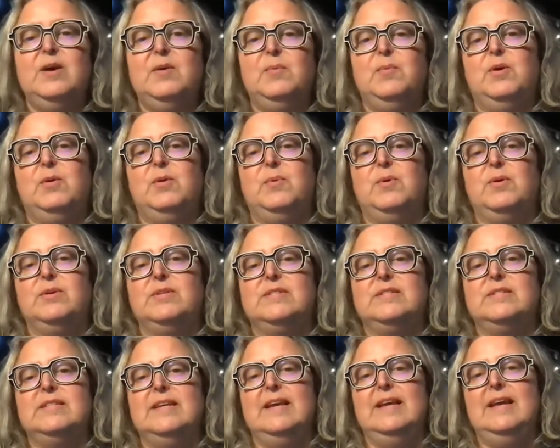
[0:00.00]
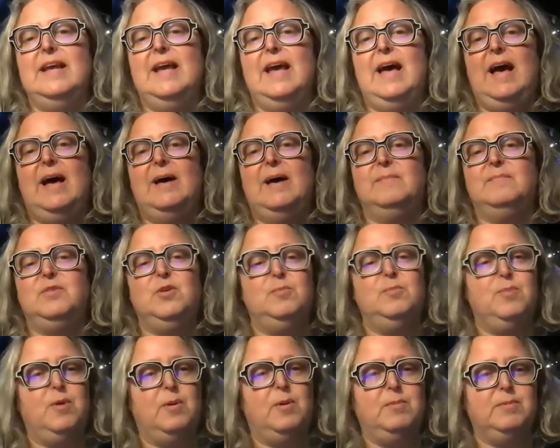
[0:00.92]
what it was. Um, you
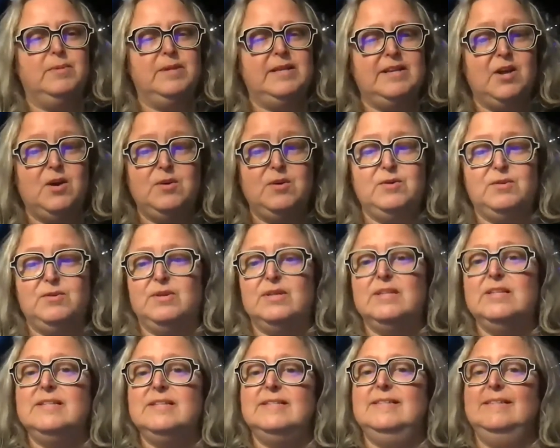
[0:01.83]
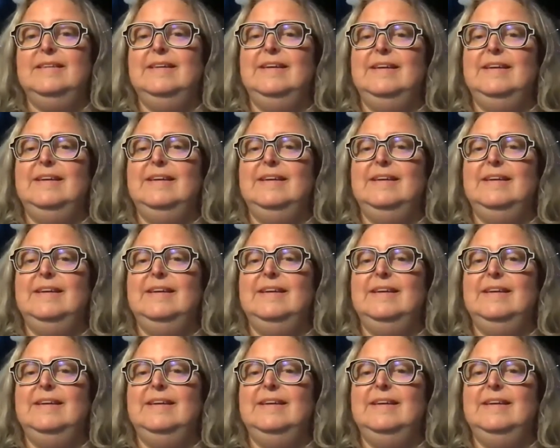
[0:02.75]
probably know, Chris.